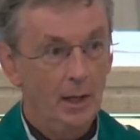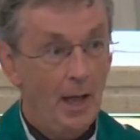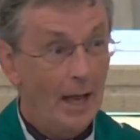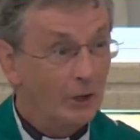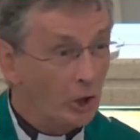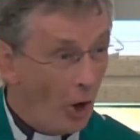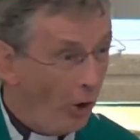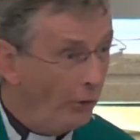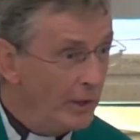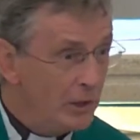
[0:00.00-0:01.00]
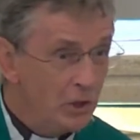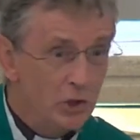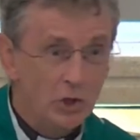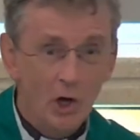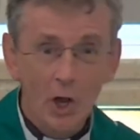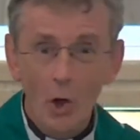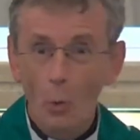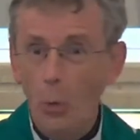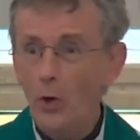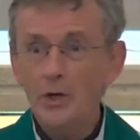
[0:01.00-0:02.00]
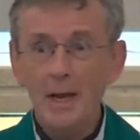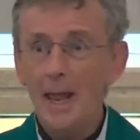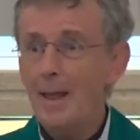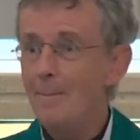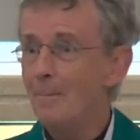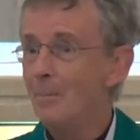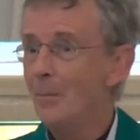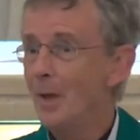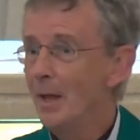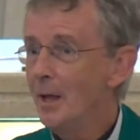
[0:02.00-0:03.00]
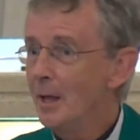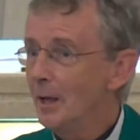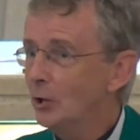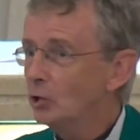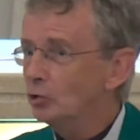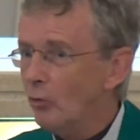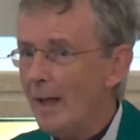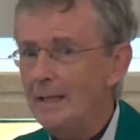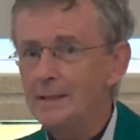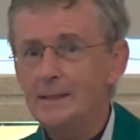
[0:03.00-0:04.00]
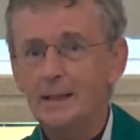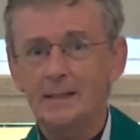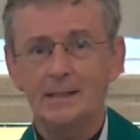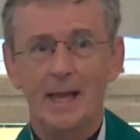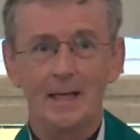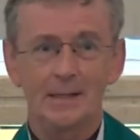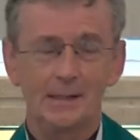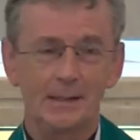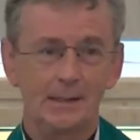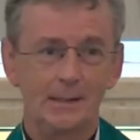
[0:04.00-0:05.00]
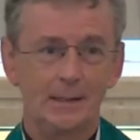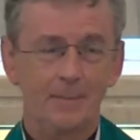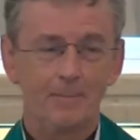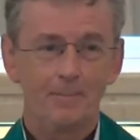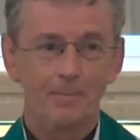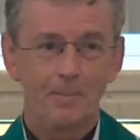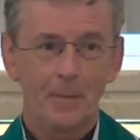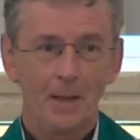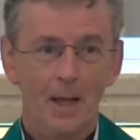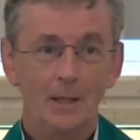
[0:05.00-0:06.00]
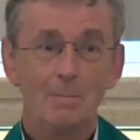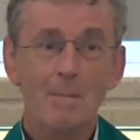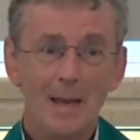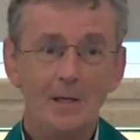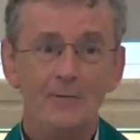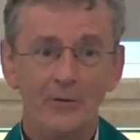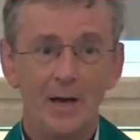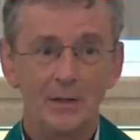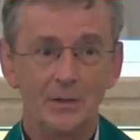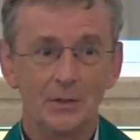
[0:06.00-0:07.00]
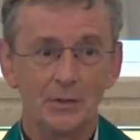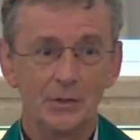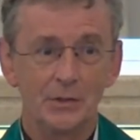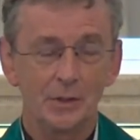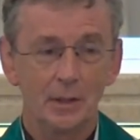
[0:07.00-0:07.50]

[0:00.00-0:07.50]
And courage won him great success and many friends.